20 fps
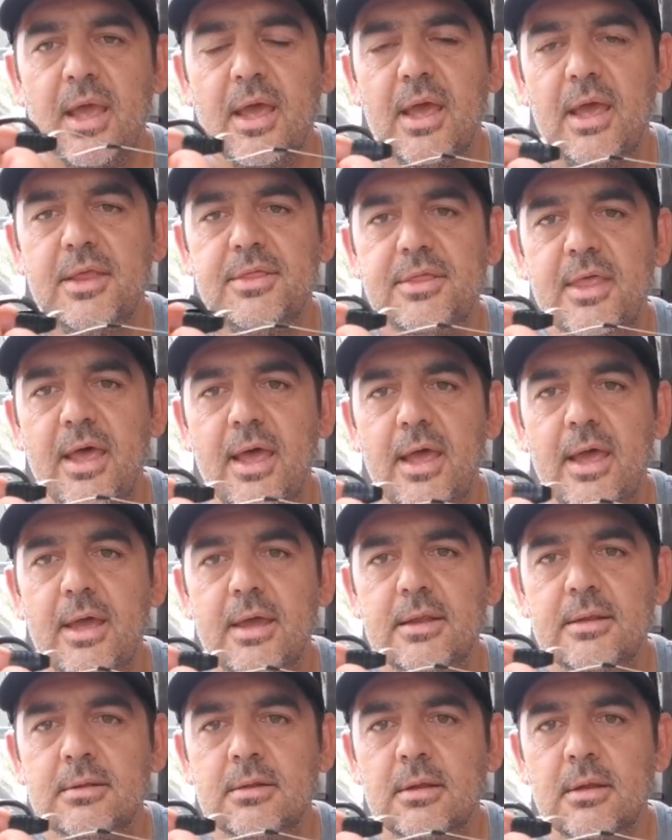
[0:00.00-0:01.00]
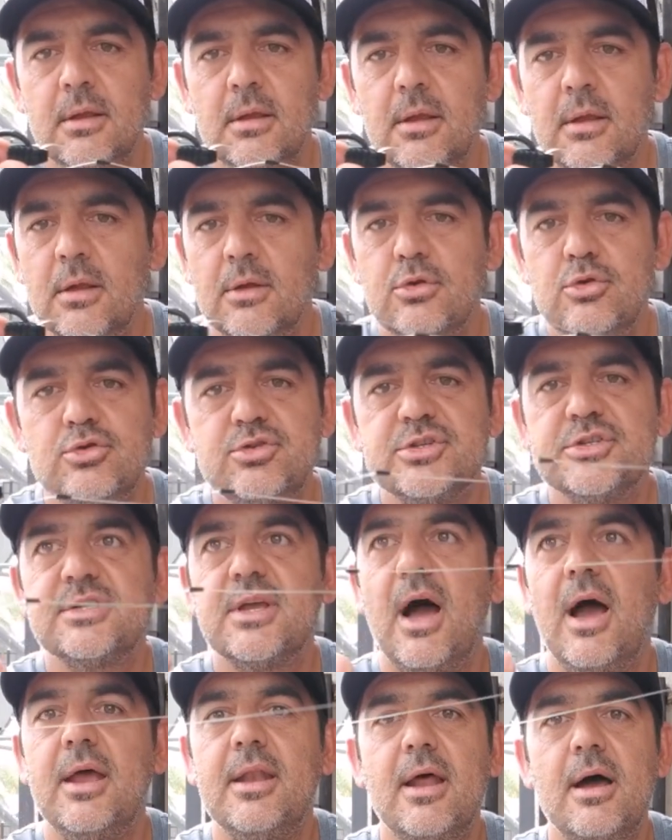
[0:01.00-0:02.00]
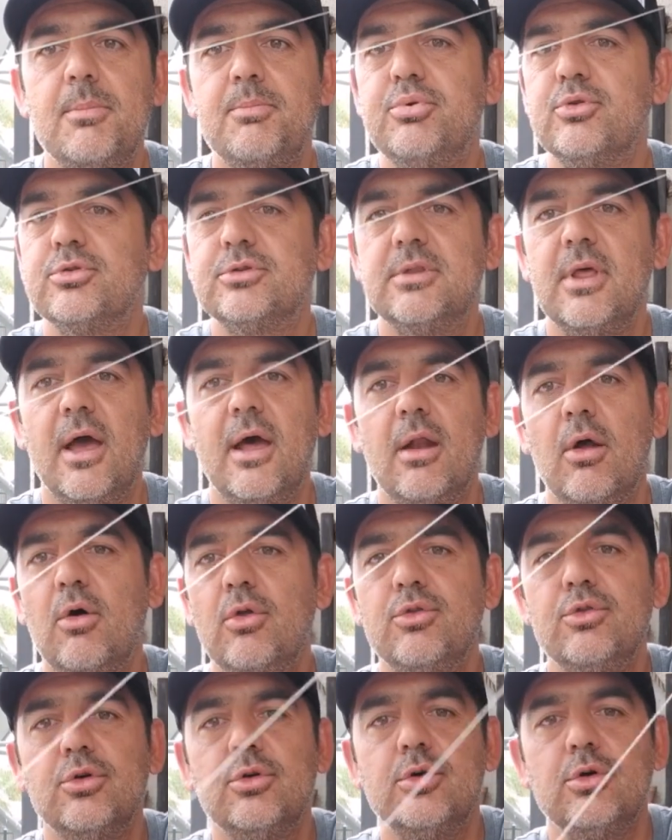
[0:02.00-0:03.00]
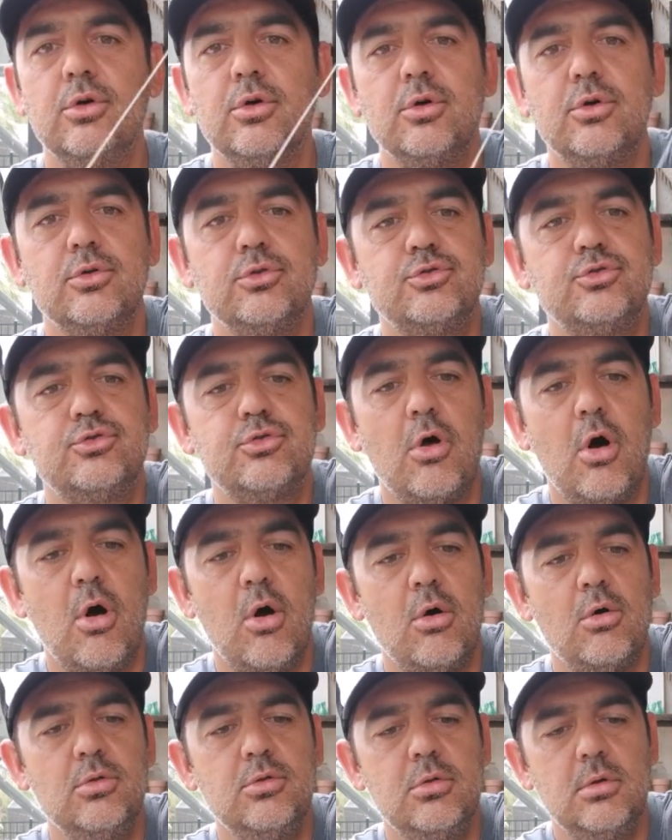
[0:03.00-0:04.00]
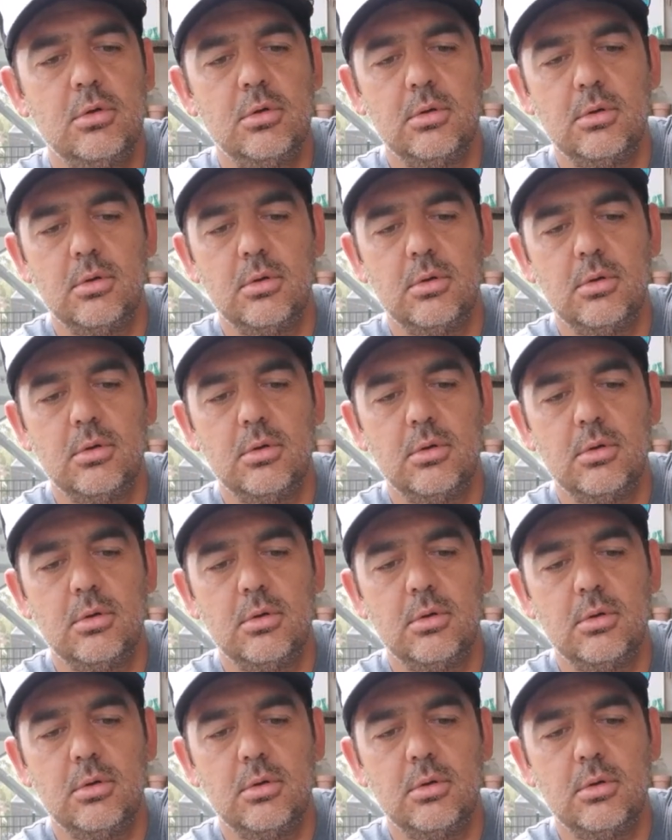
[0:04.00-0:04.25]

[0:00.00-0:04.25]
And then you just kind of put that on the drone